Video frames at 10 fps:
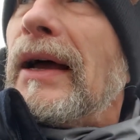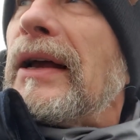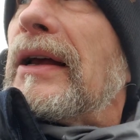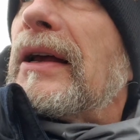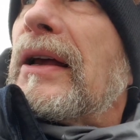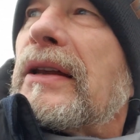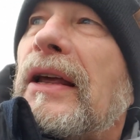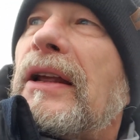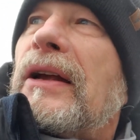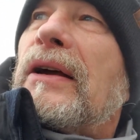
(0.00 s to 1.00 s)
Hey,
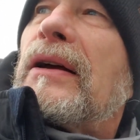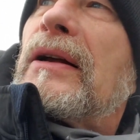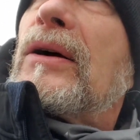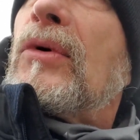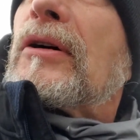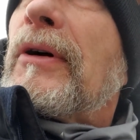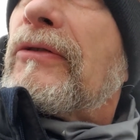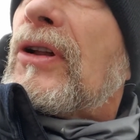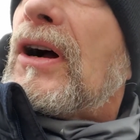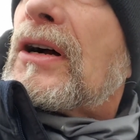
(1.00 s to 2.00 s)
Danny here, and welcome to my
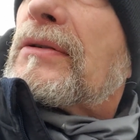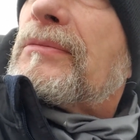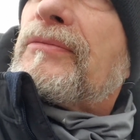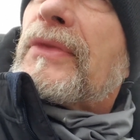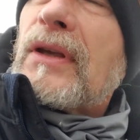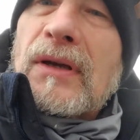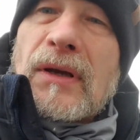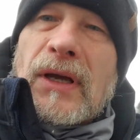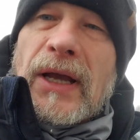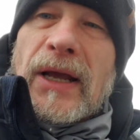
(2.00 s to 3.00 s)
vlog.
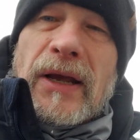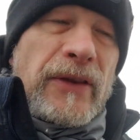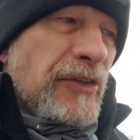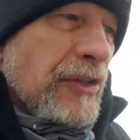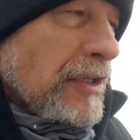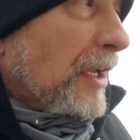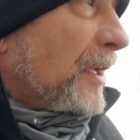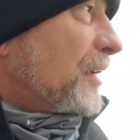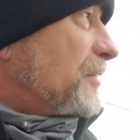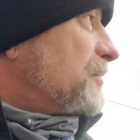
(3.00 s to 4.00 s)
And this is
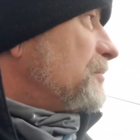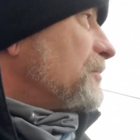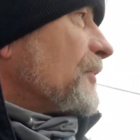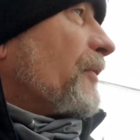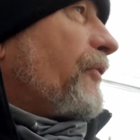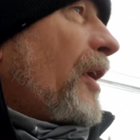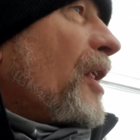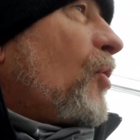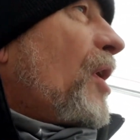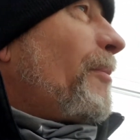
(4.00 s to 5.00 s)
a
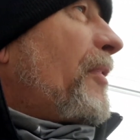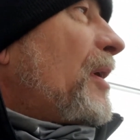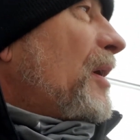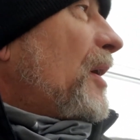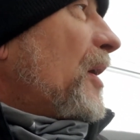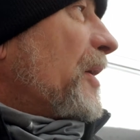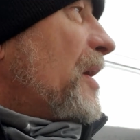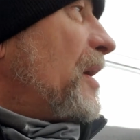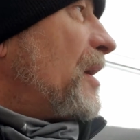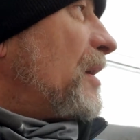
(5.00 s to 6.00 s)
follow-up
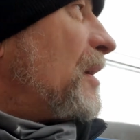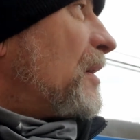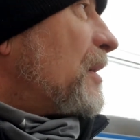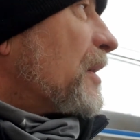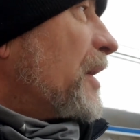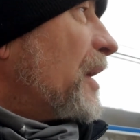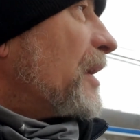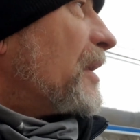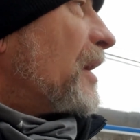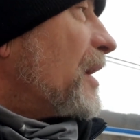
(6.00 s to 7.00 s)
on
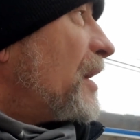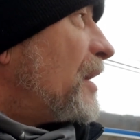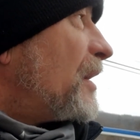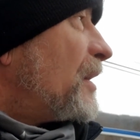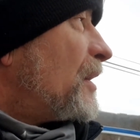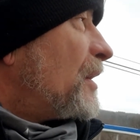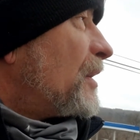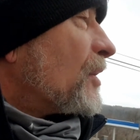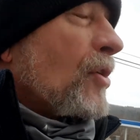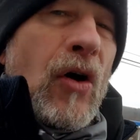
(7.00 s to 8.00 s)
getting the
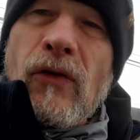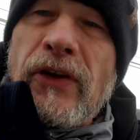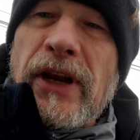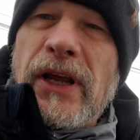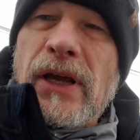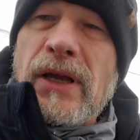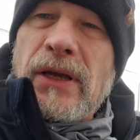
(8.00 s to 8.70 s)
COVID